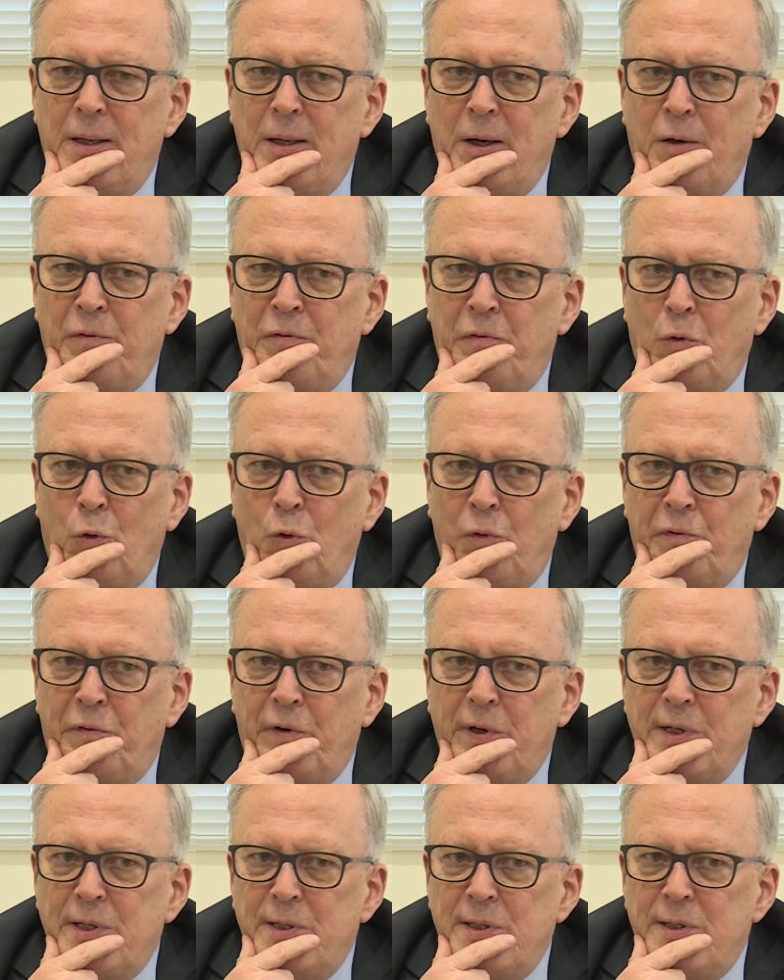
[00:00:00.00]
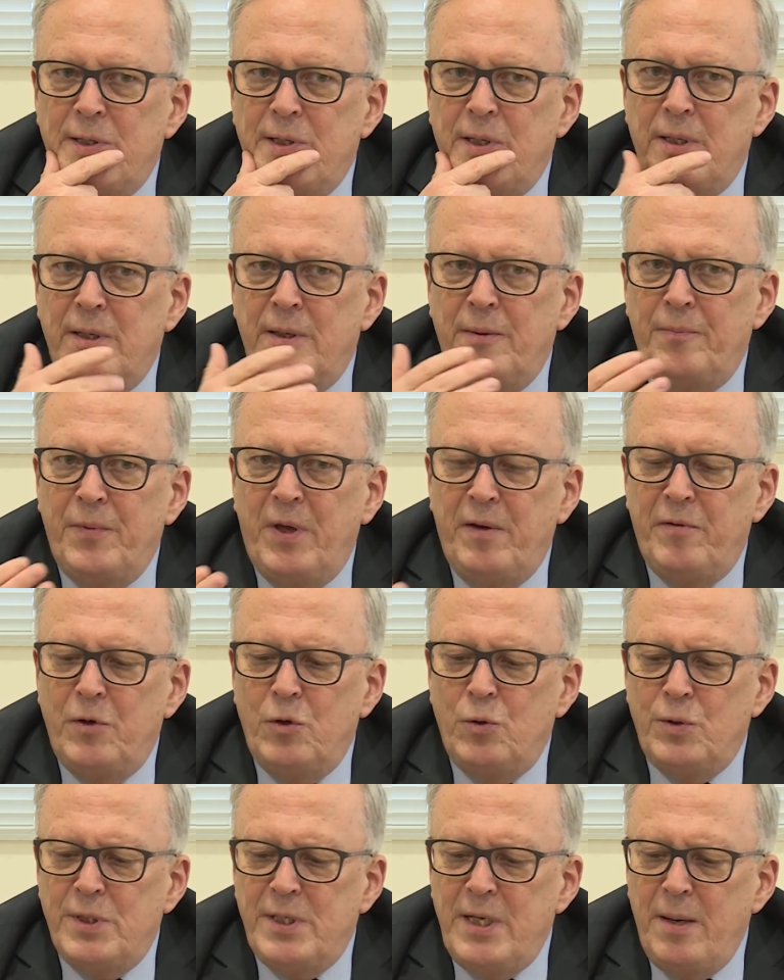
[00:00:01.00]
of all funds given
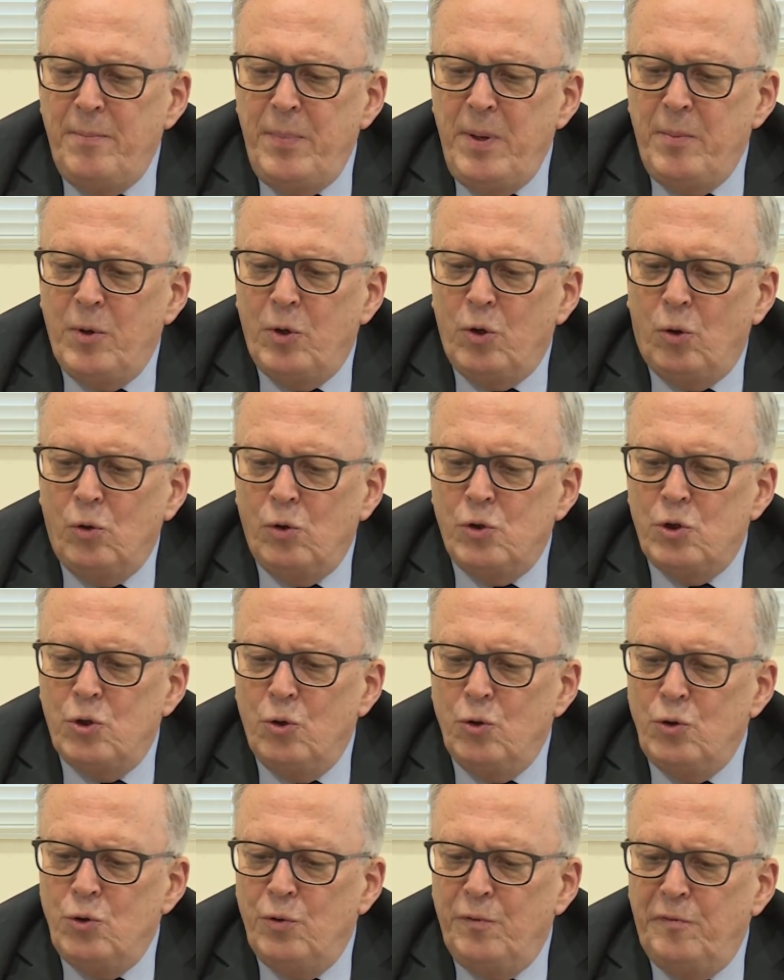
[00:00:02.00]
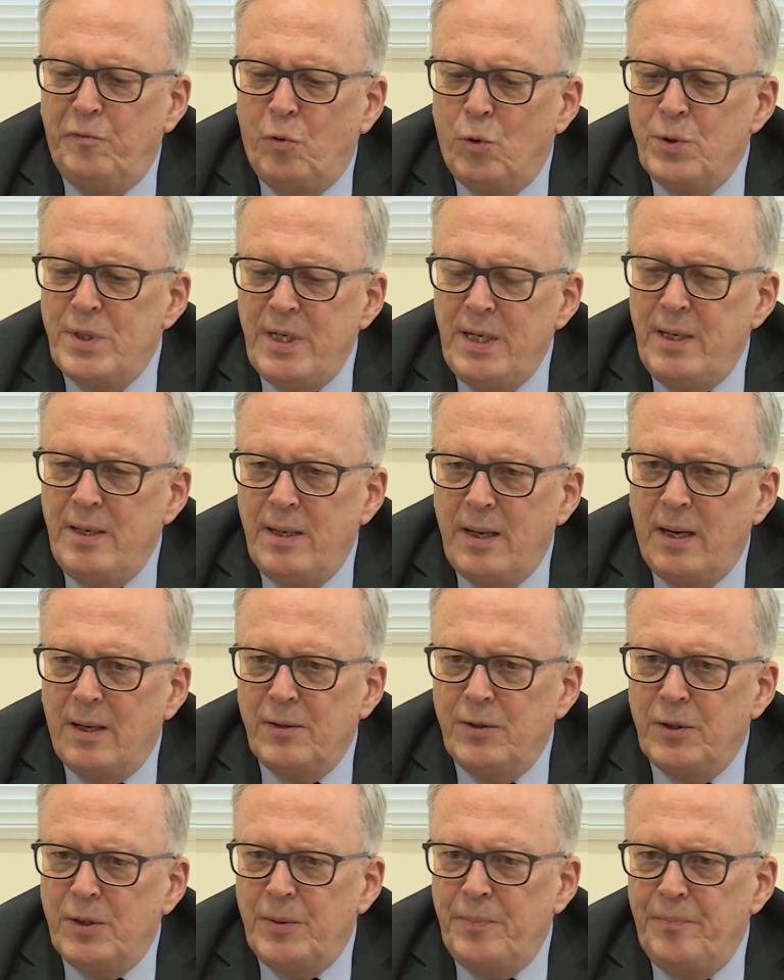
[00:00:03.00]
to the CMP, but also to 14
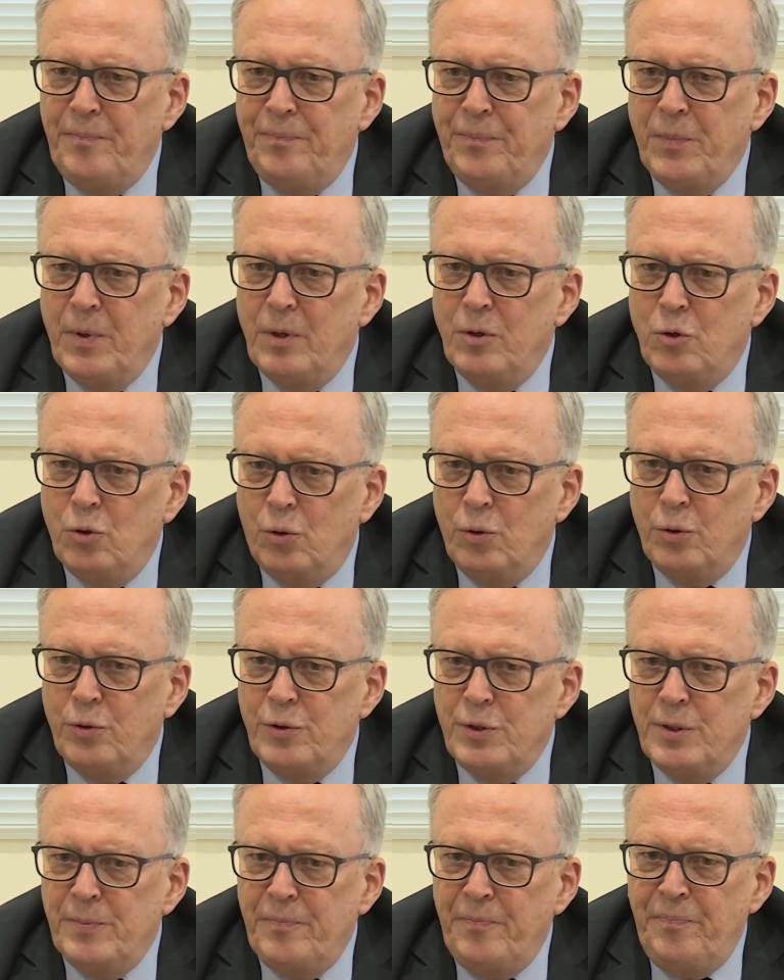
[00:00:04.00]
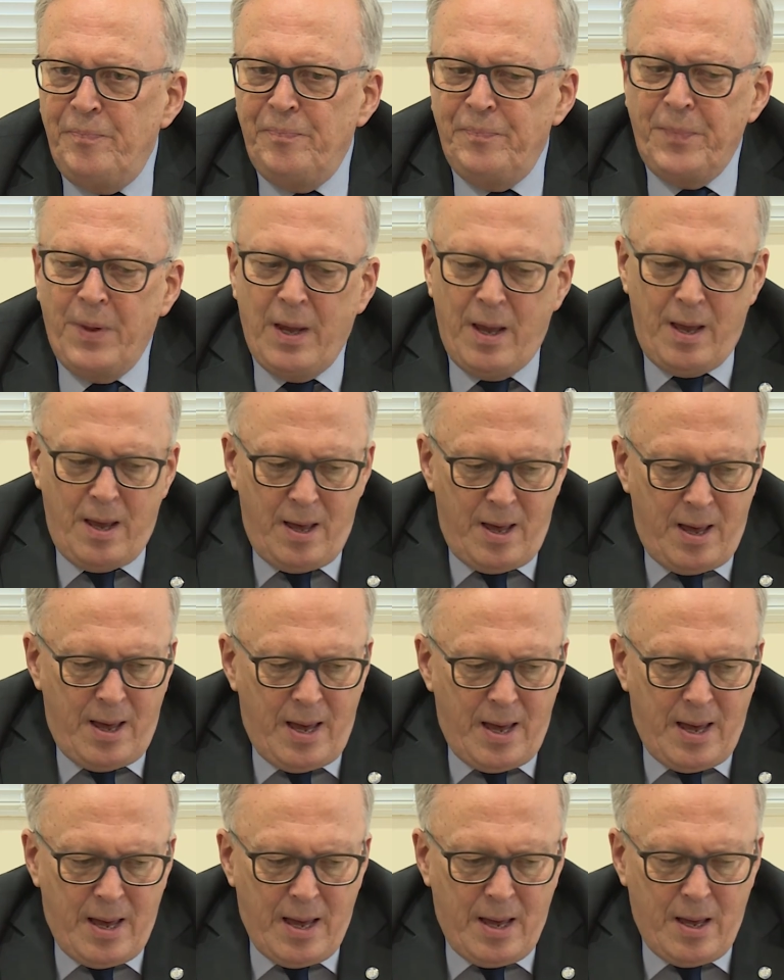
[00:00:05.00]
other donors.
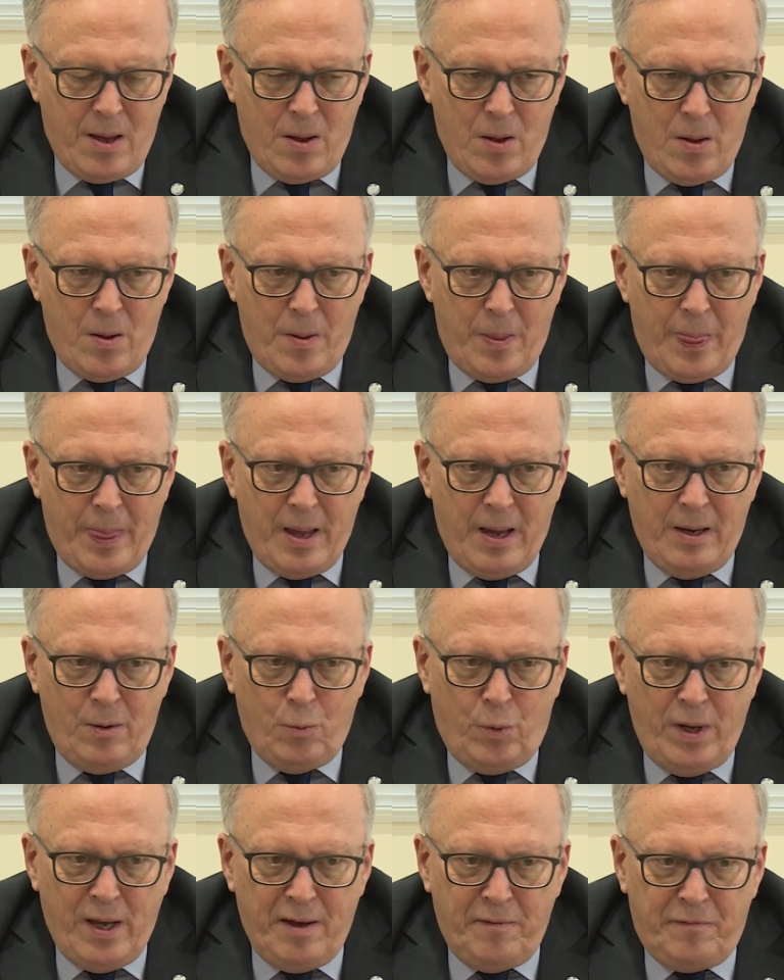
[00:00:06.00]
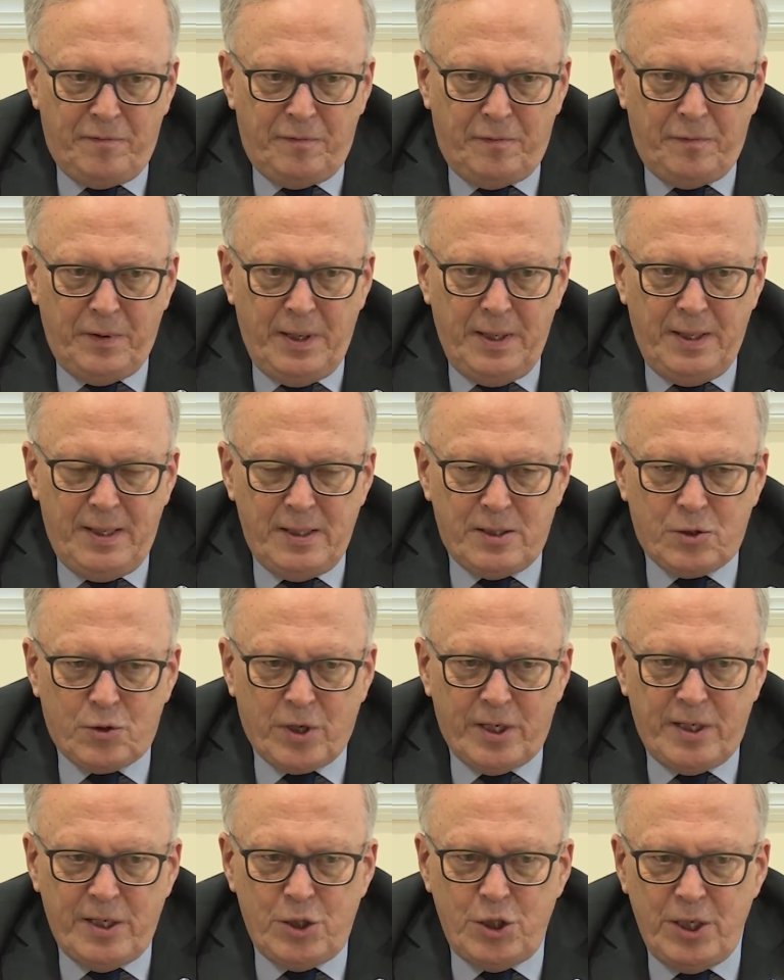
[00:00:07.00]
And we have, in this
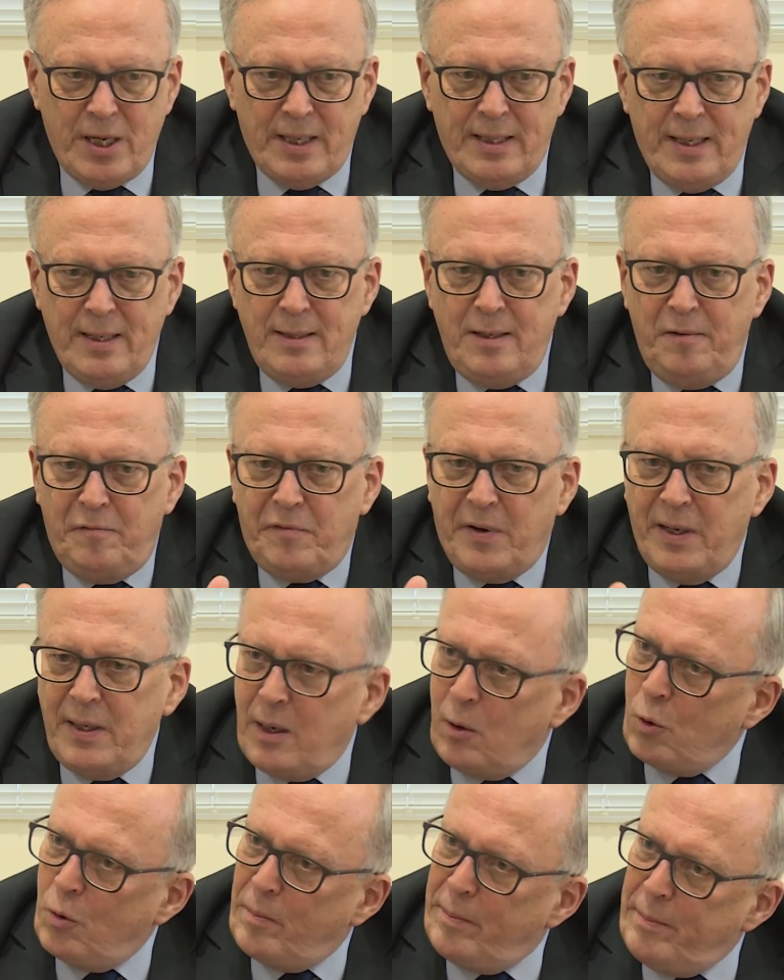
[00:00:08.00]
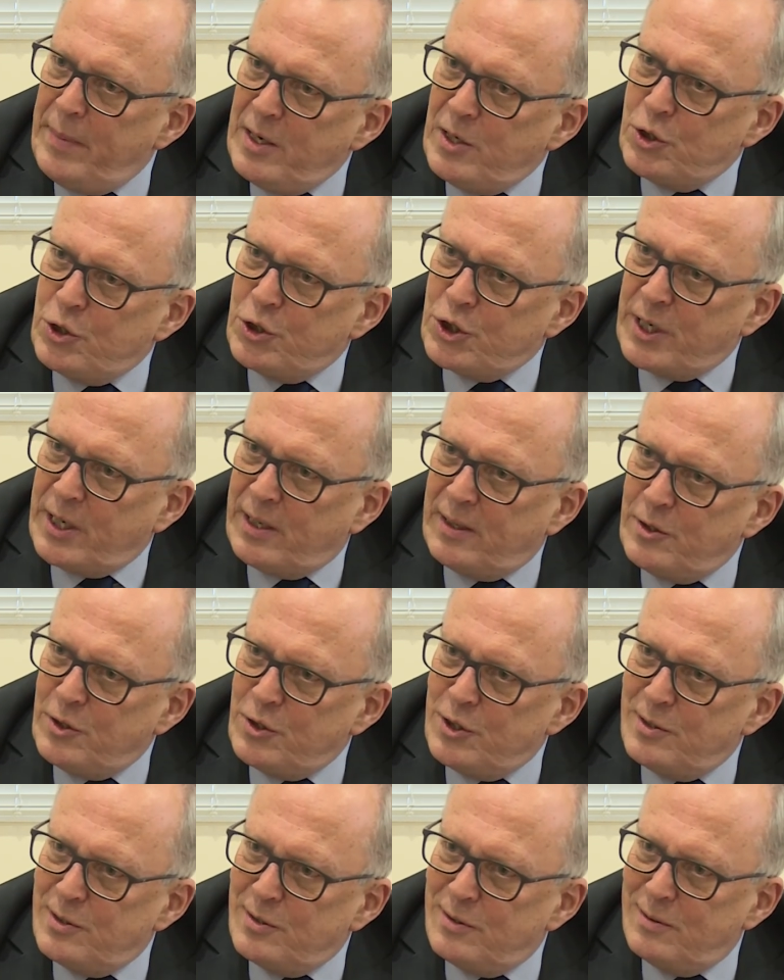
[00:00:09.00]
strategy, identified our major
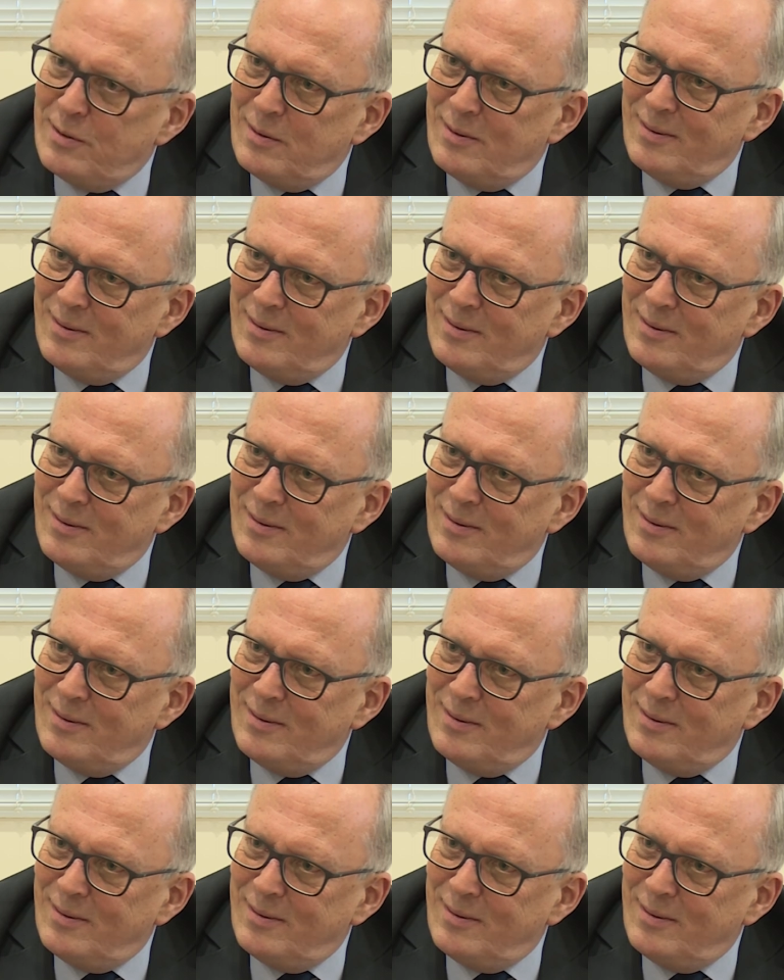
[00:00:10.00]
challenges.